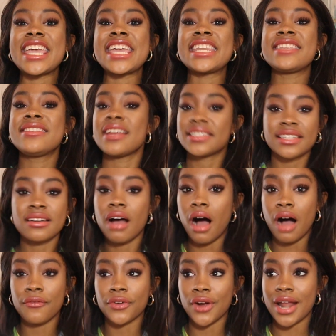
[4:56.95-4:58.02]
it doesn't
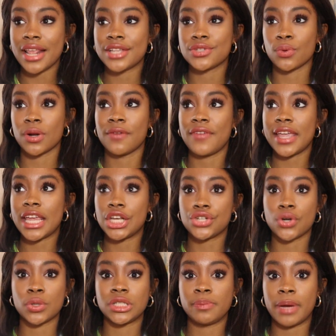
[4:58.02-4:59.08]
offer any sort of
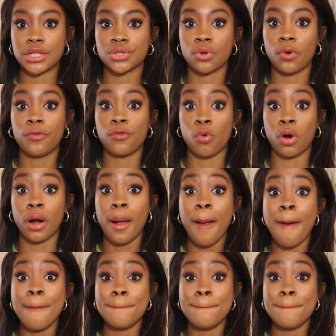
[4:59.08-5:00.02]
intro special for